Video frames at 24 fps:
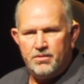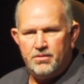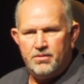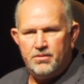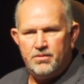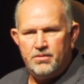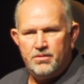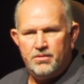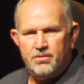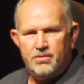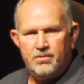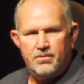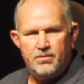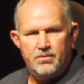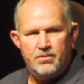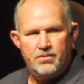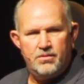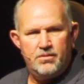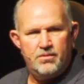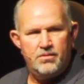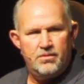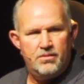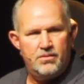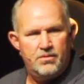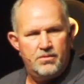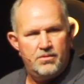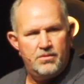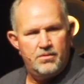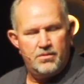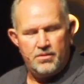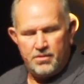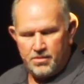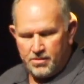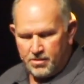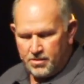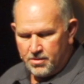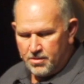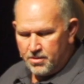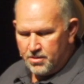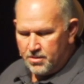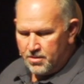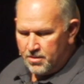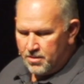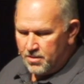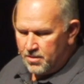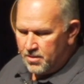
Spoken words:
Nothing is said.